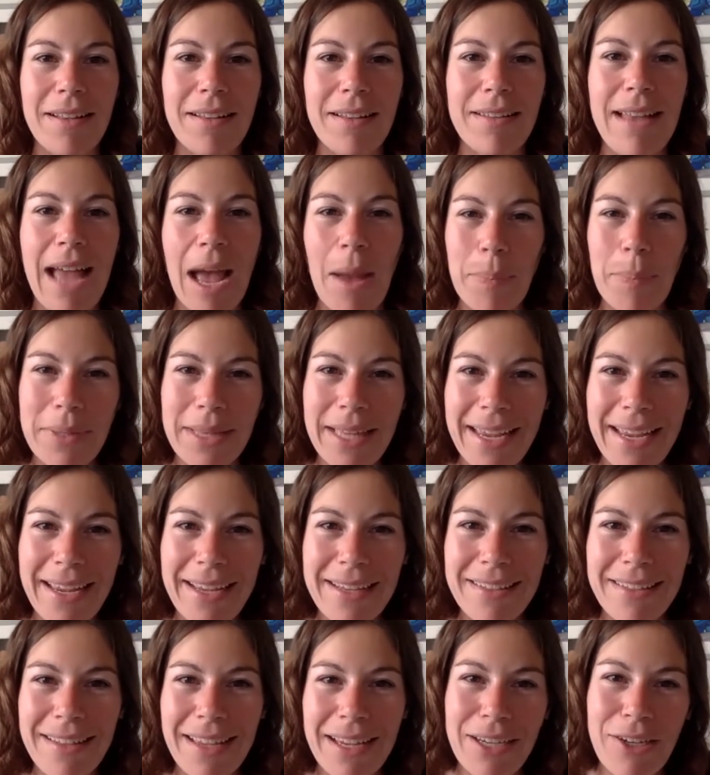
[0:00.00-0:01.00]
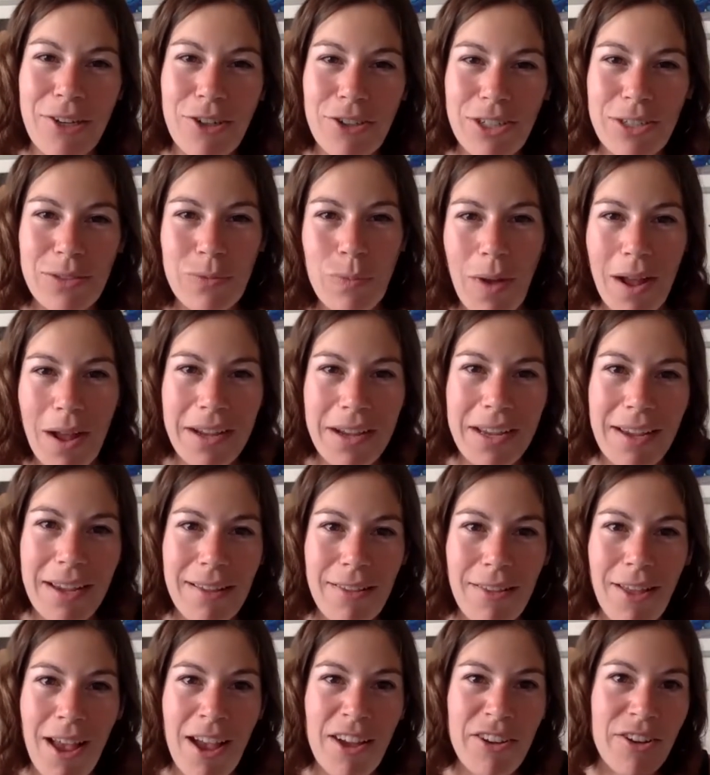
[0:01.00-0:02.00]
not planned like you're just walking
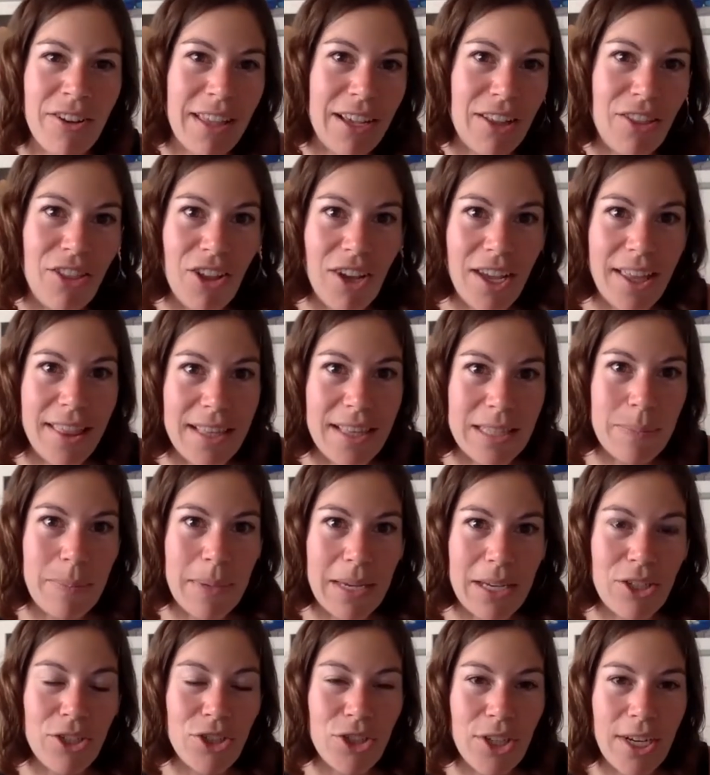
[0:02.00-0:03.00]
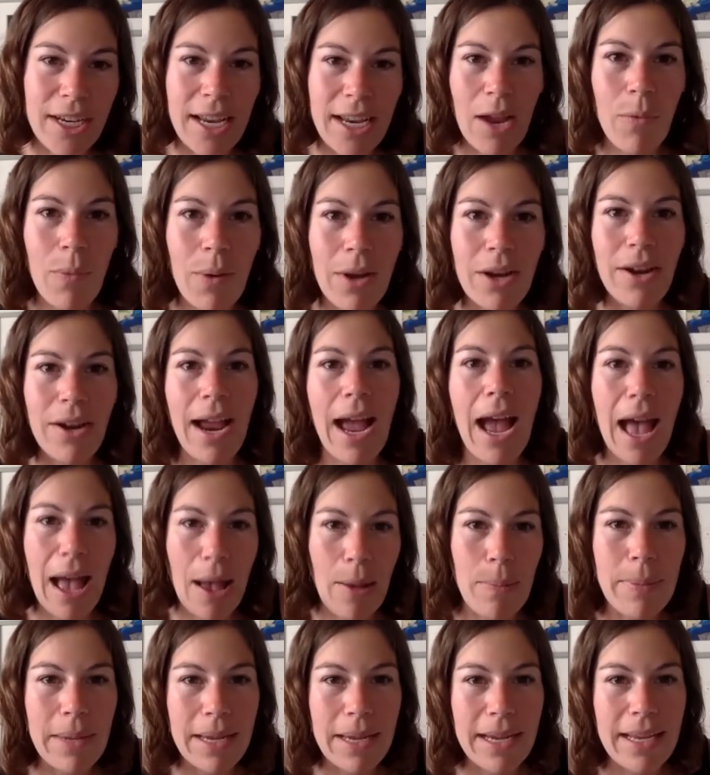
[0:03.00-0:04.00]
along and you're like look at this big tree i wonder how
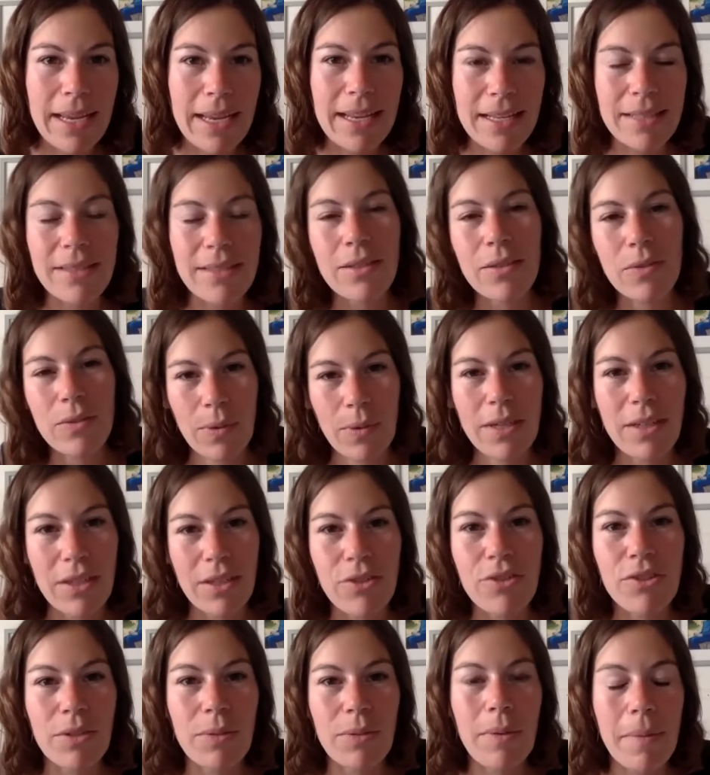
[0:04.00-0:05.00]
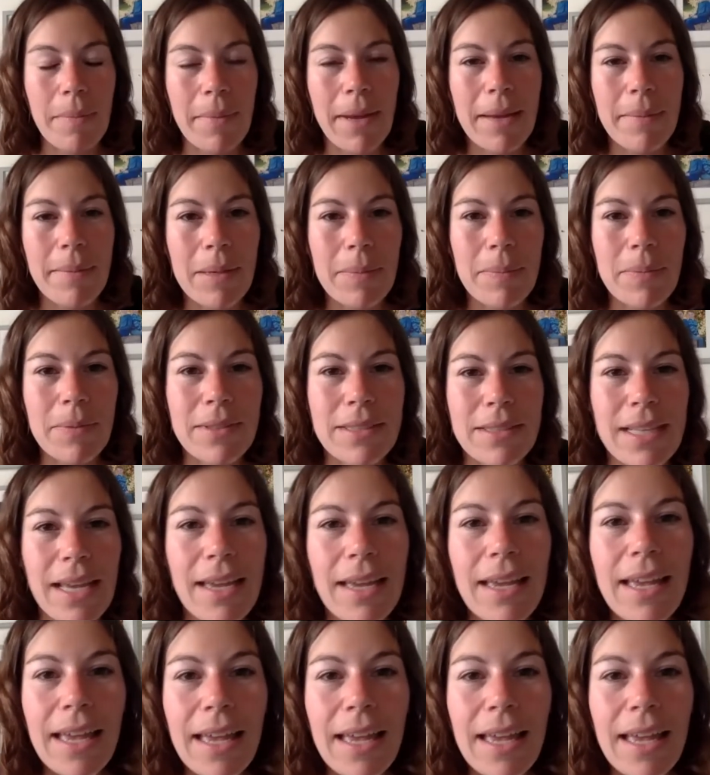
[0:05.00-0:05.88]
big it is is what usually what my people say